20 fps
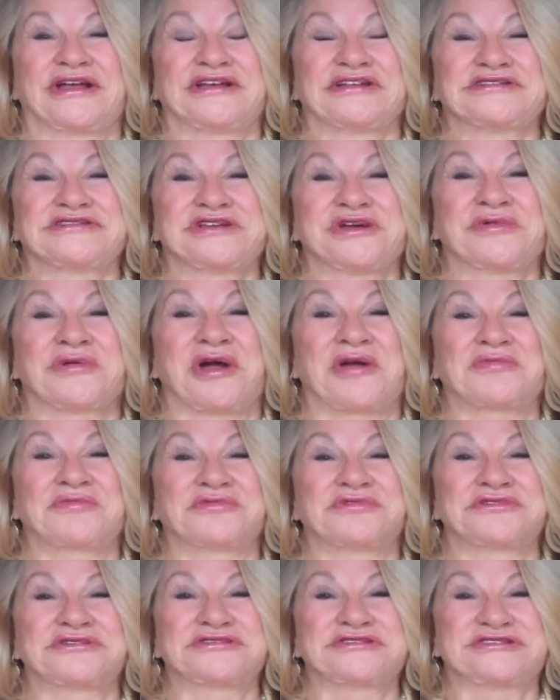So I
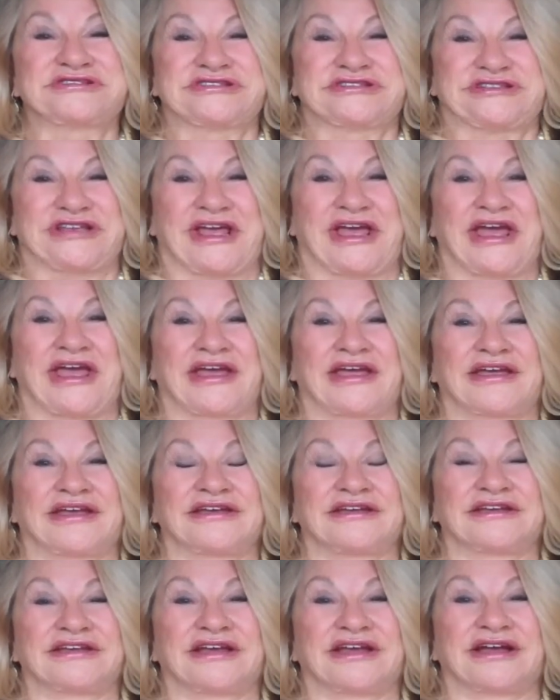would
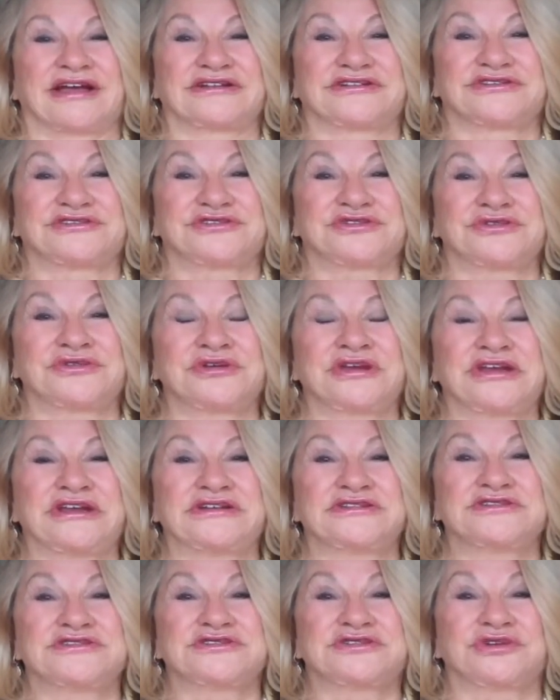say tune
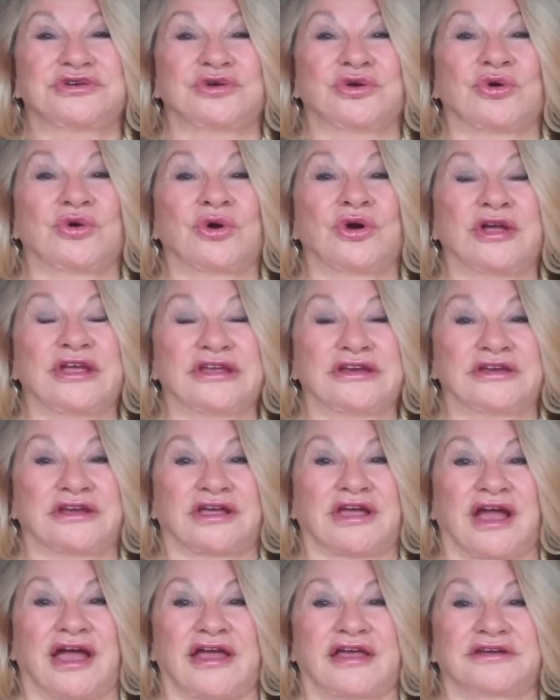in to your inner
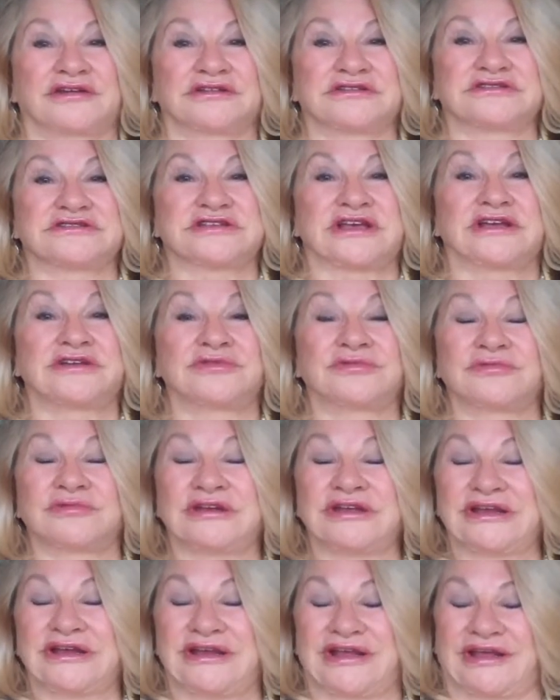guidance and
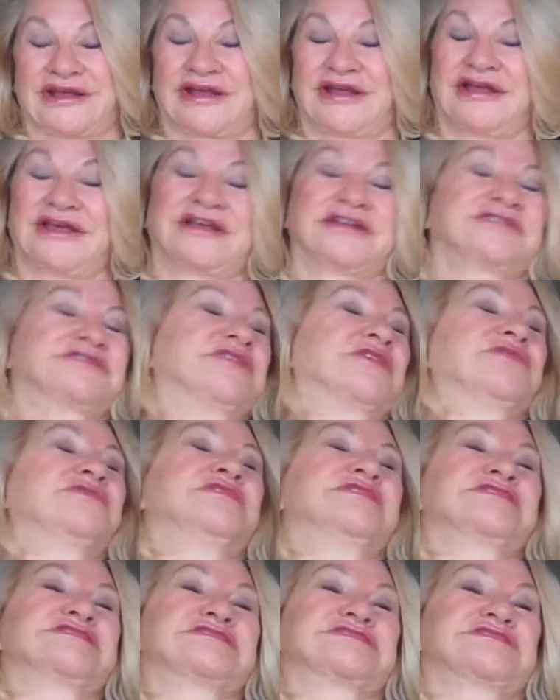really don't
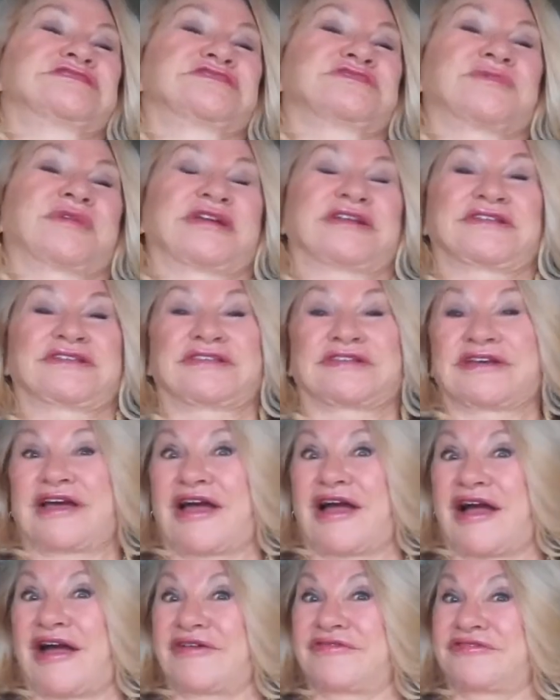listen to anything
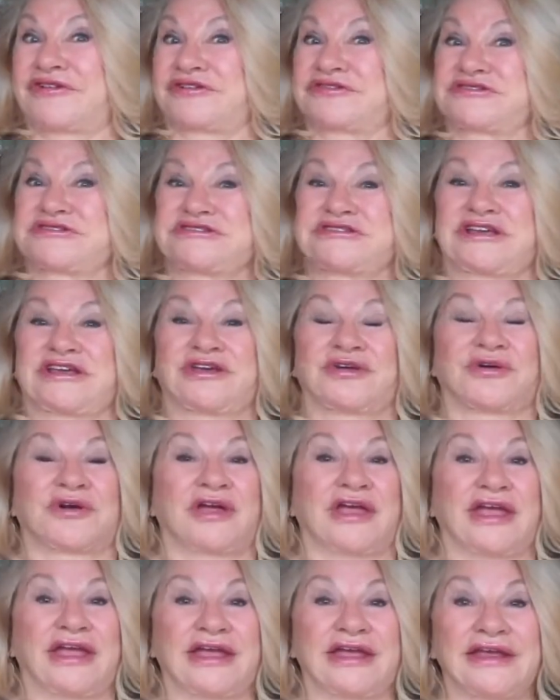I've got to say or
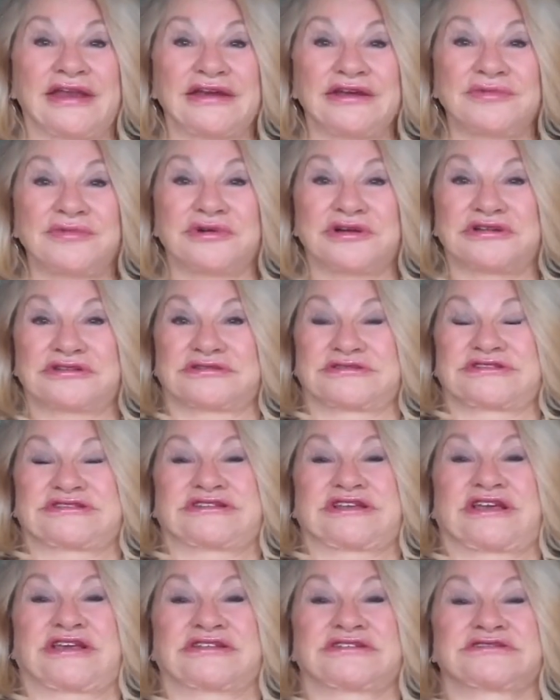anyone
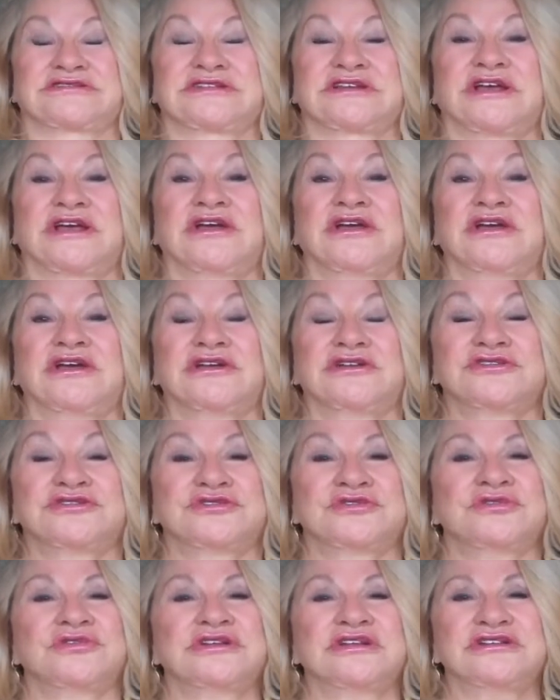says.
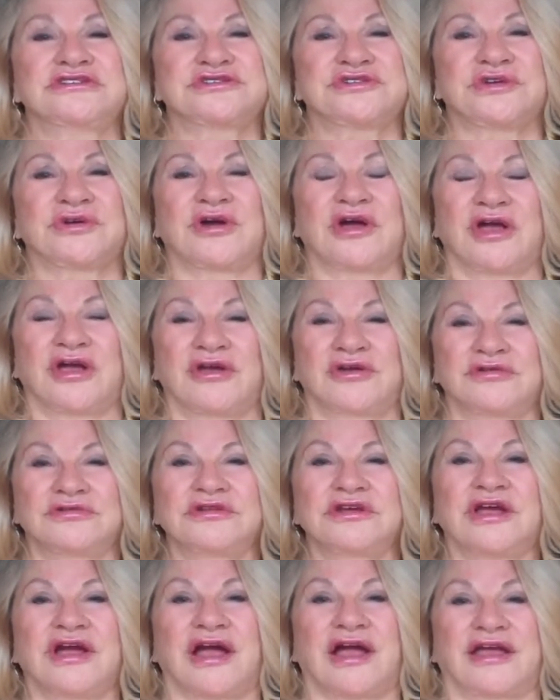Tune into your
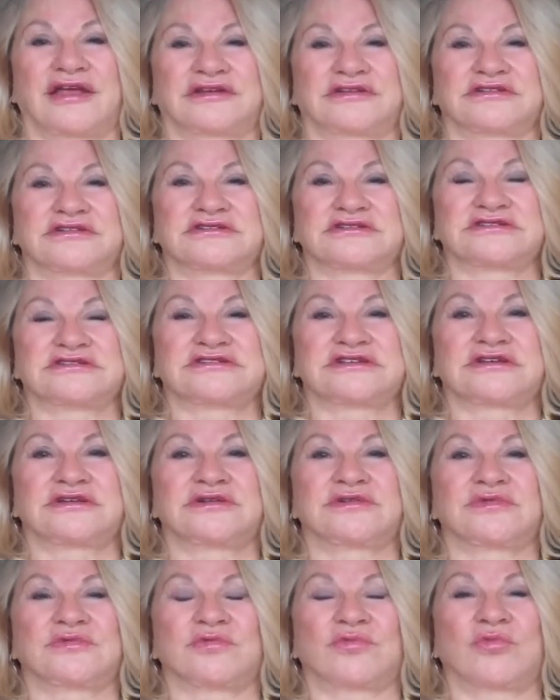own guidance
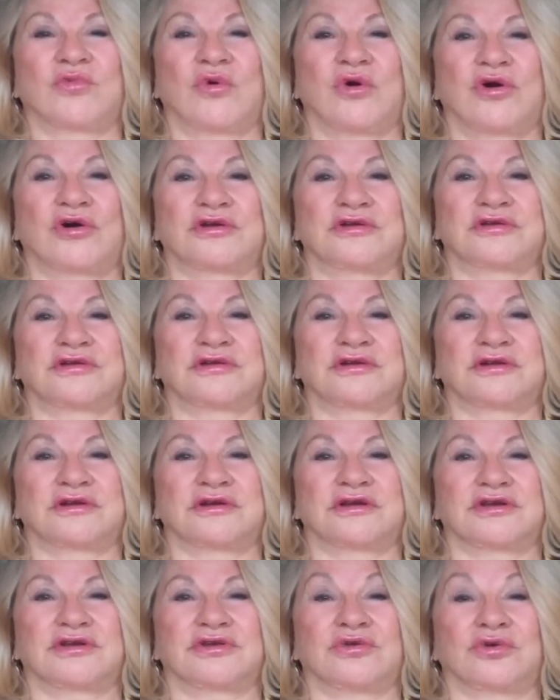and what
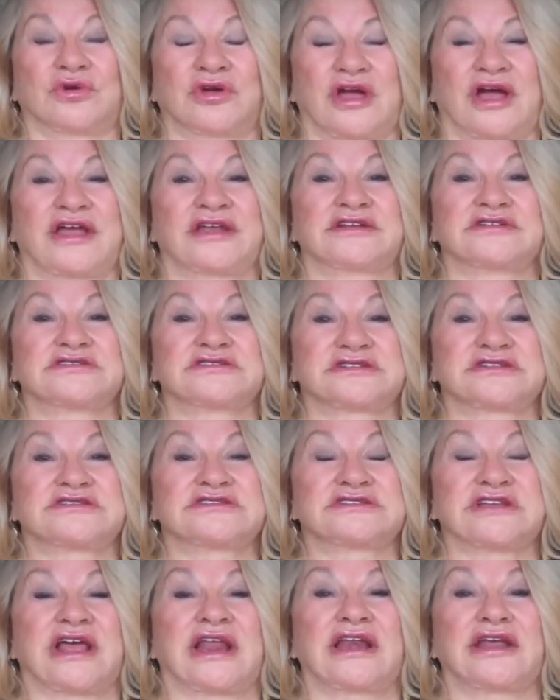your guidance is
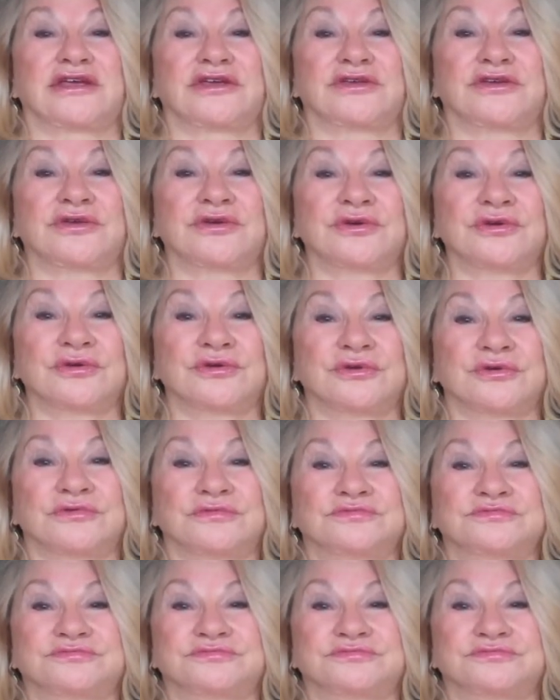telling you.